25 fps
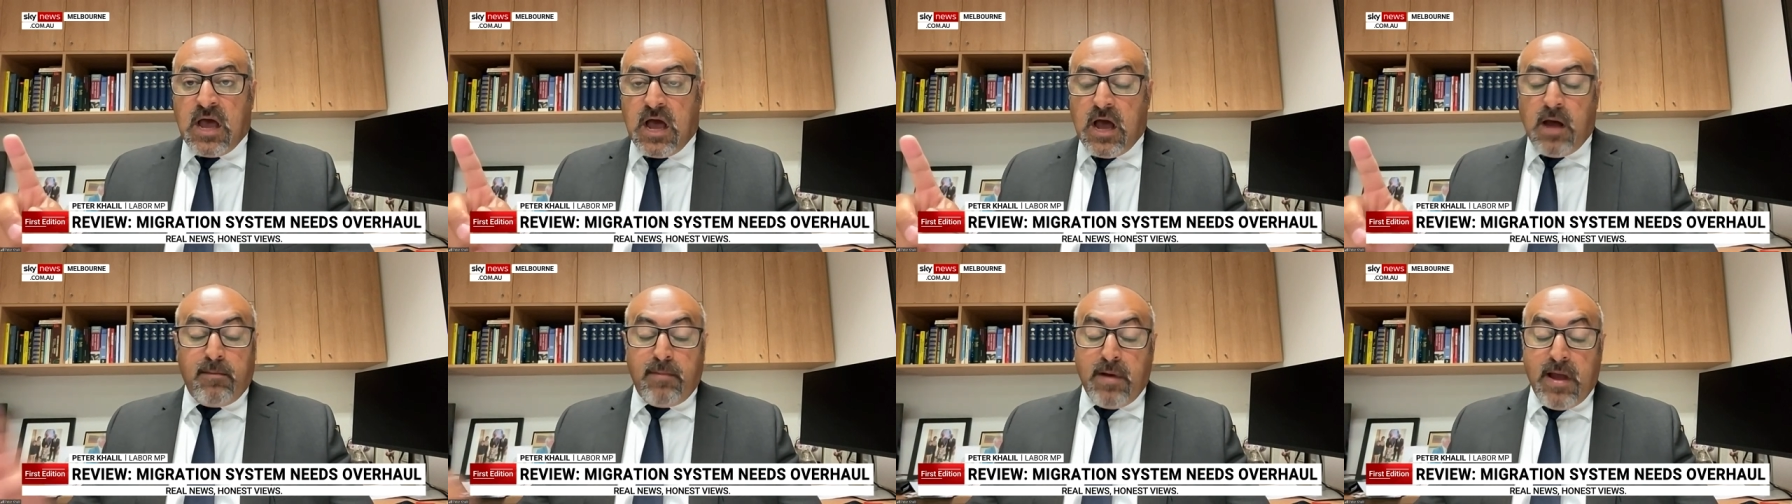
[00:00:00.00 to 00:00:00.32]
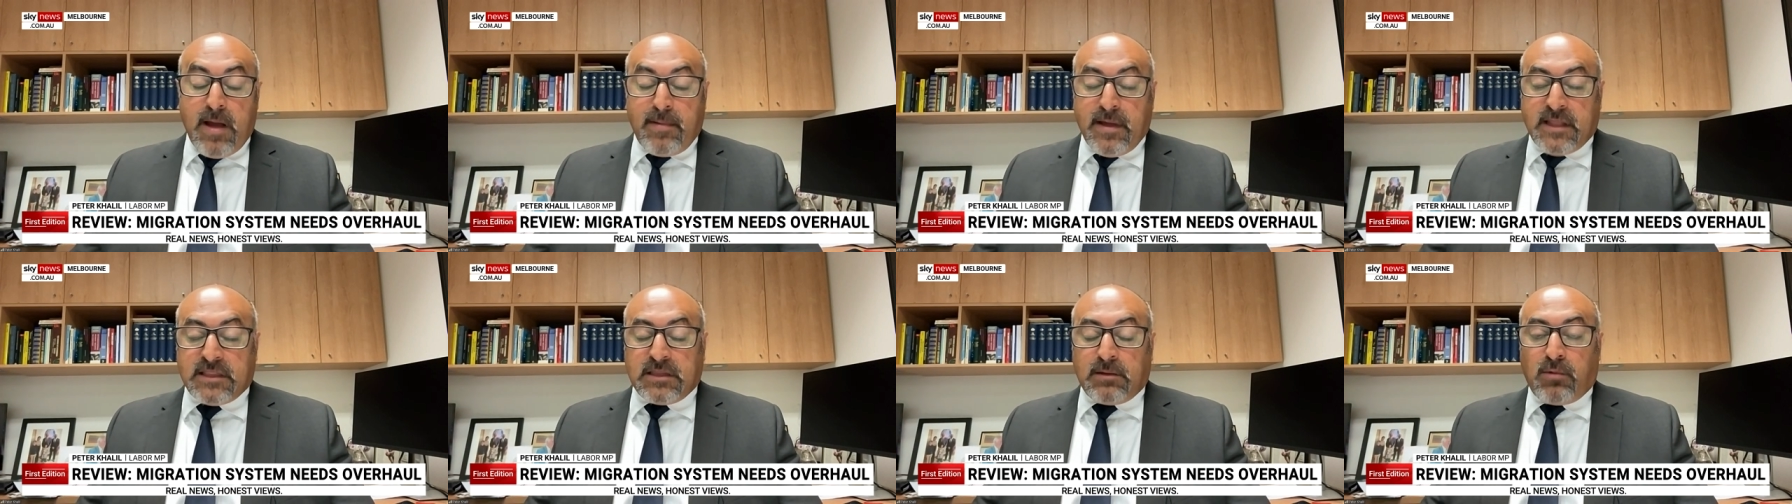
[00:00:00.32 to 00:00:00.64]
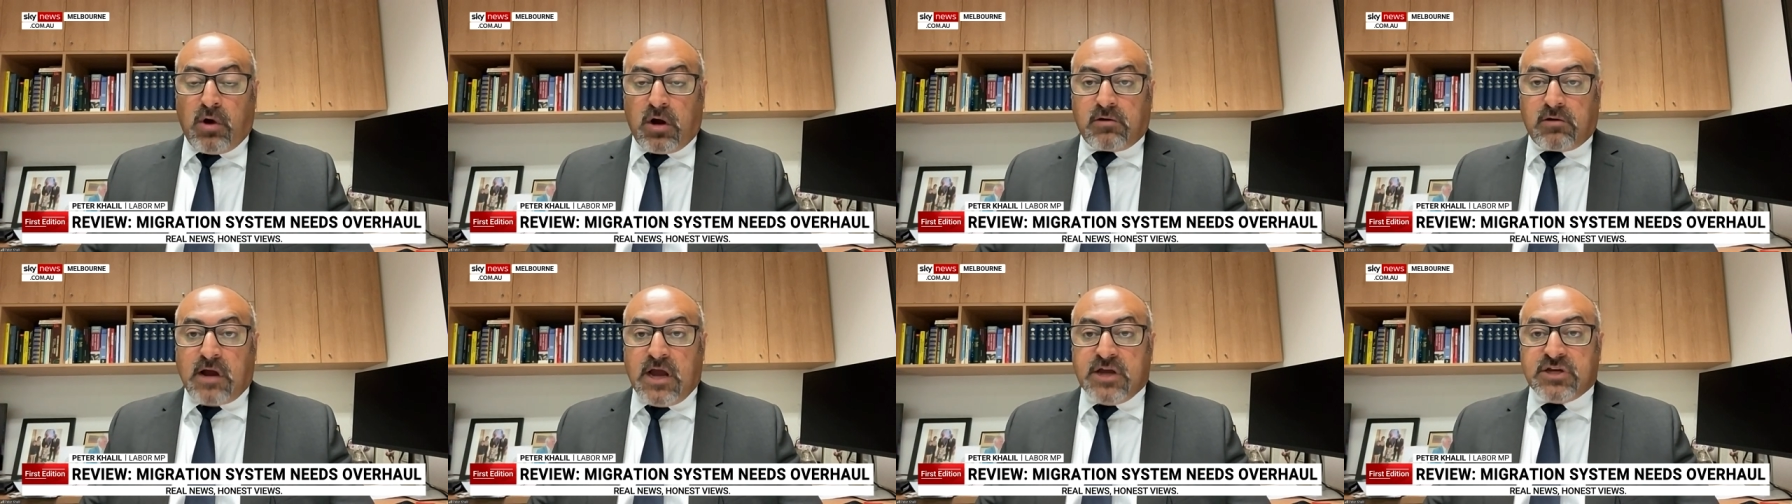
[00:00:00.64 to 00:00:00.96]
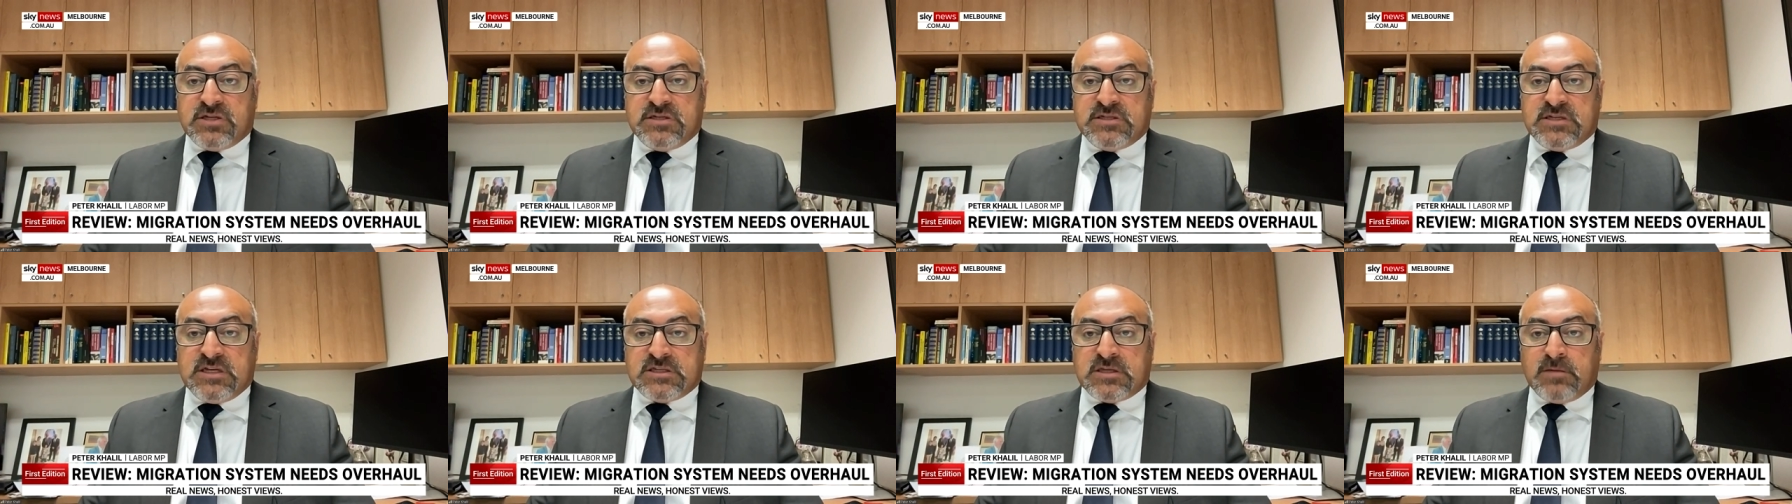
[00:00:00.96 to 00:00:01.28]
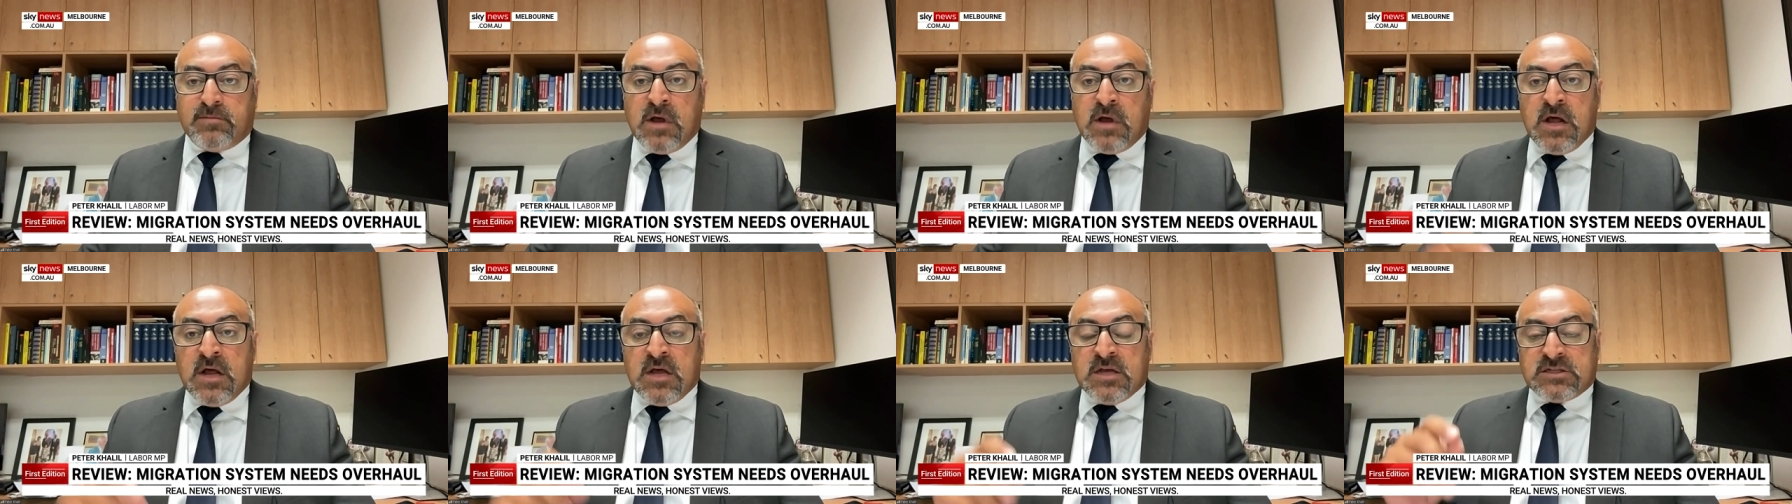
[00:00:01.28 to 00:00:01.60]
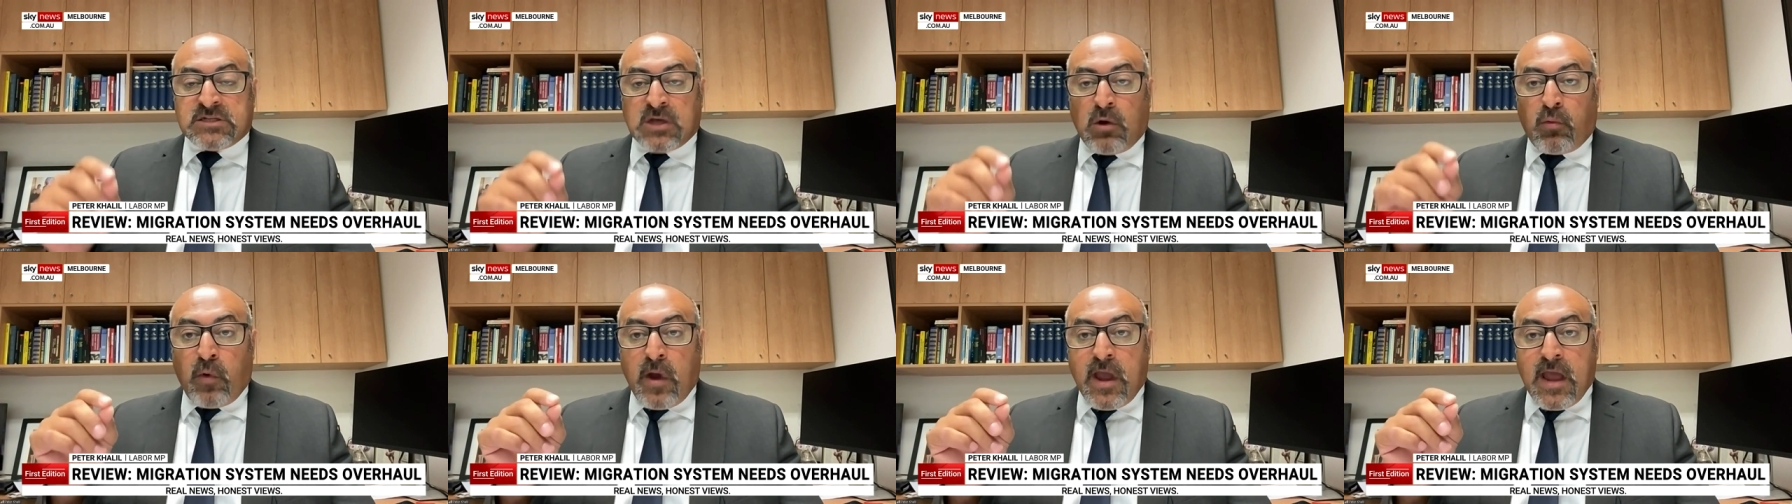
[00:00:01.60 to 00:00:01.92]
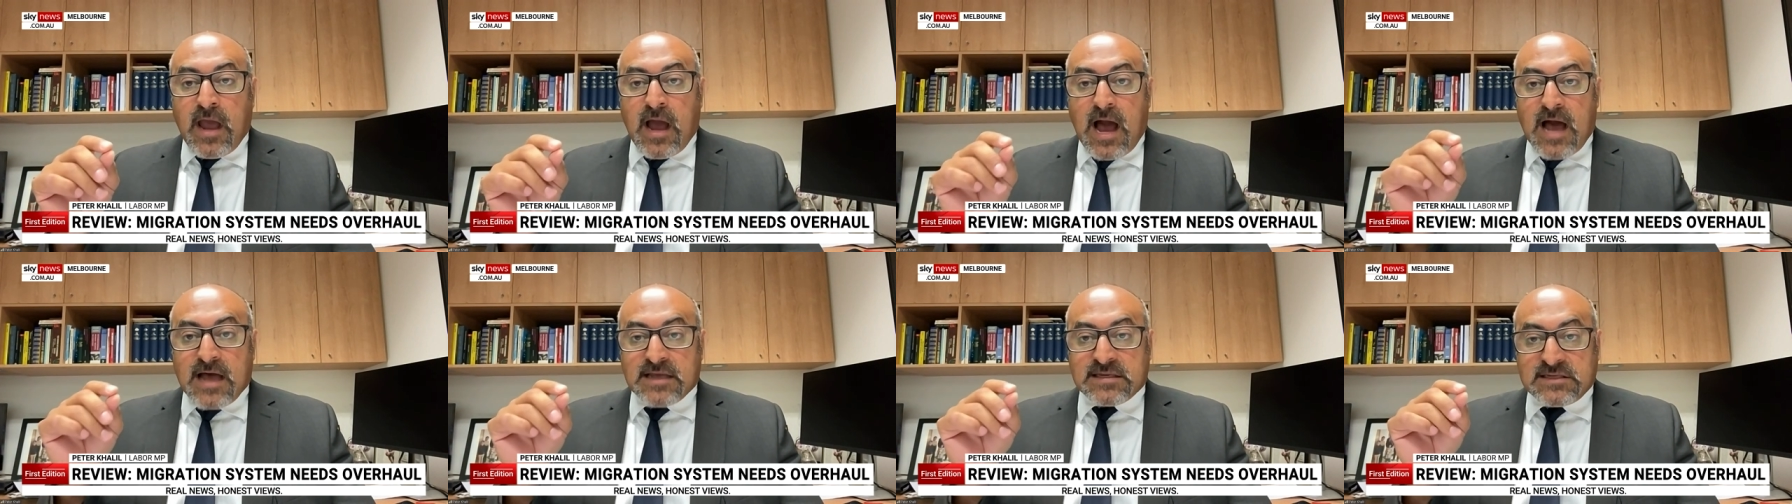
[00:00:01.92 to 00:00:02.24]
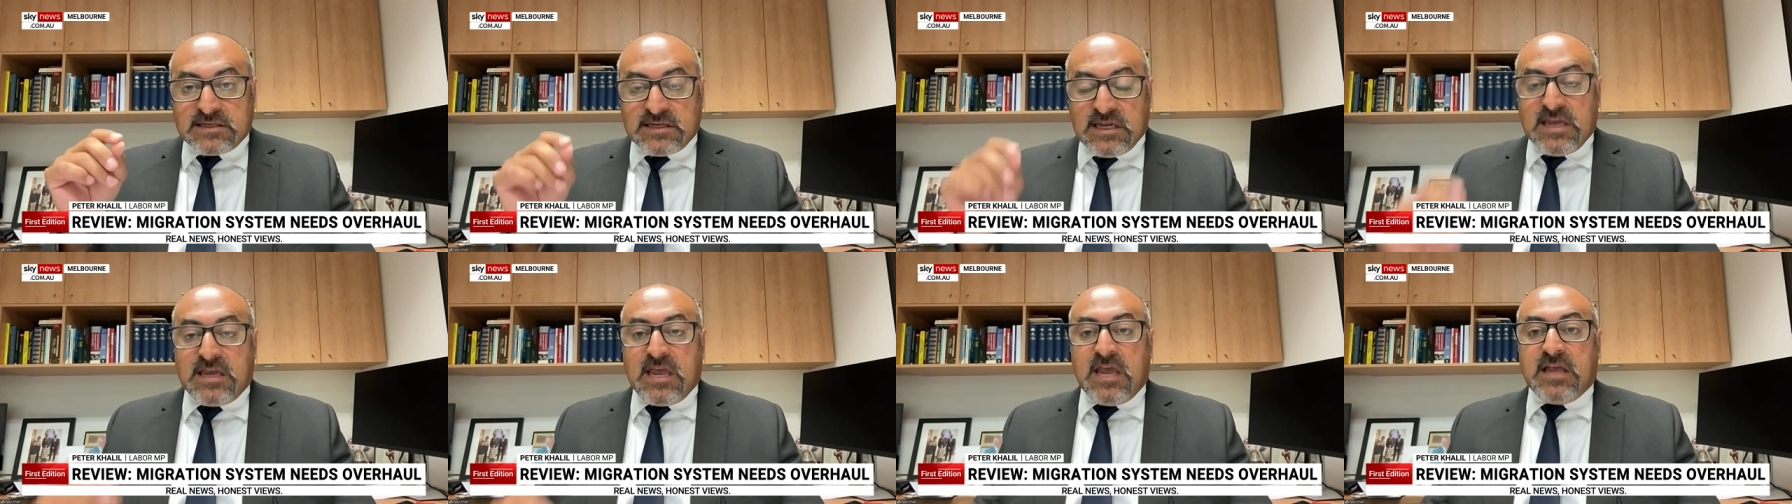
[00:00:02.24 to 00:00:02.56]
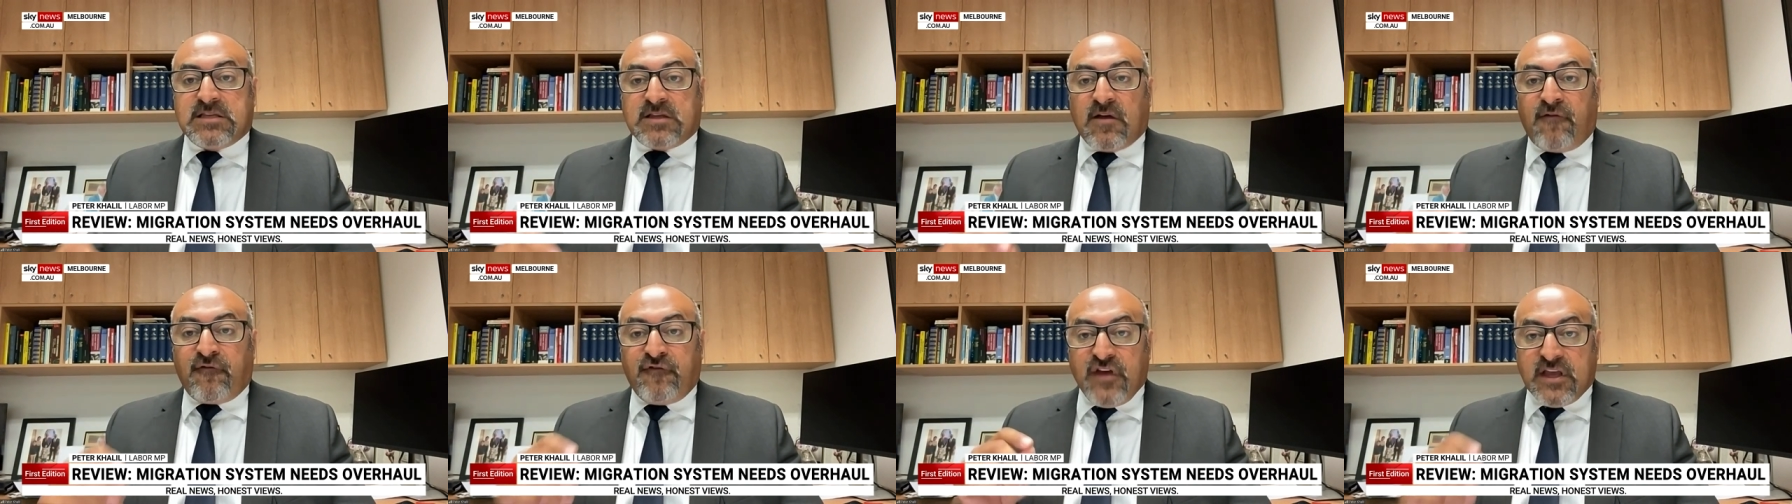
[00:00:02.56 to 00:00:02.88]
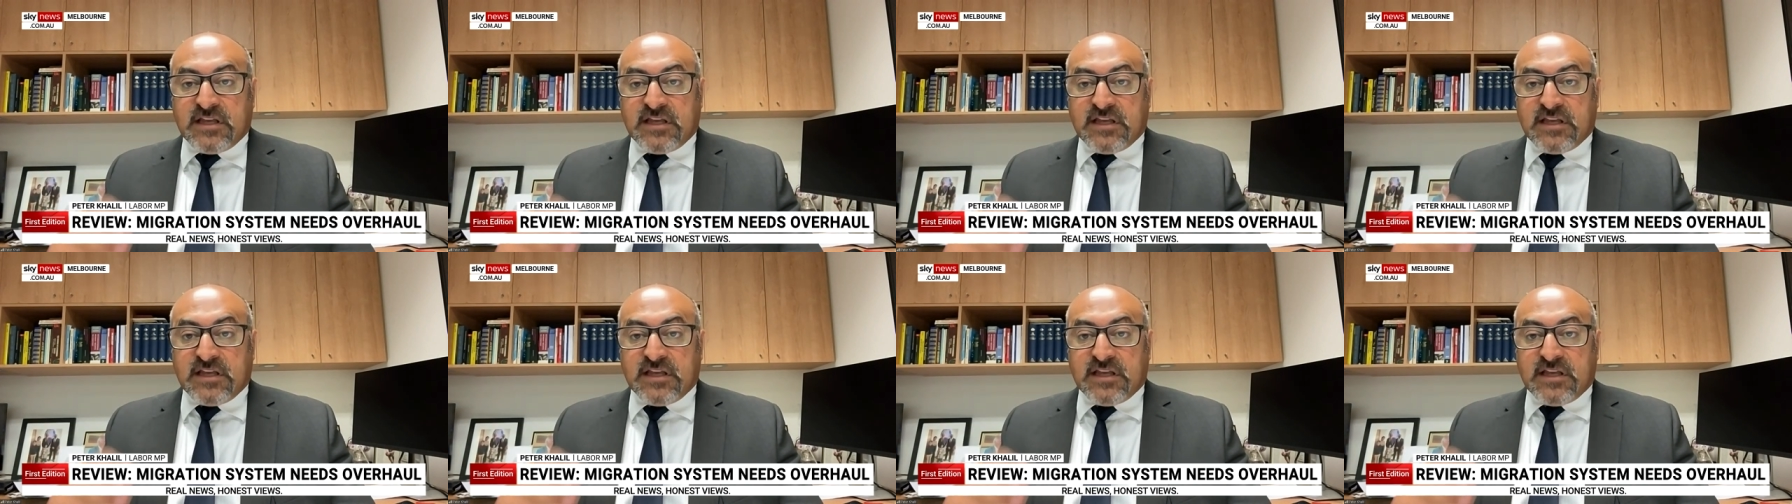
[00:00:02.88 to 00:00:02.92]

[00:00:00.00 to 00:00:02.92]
about the migration system. So, we are seeking to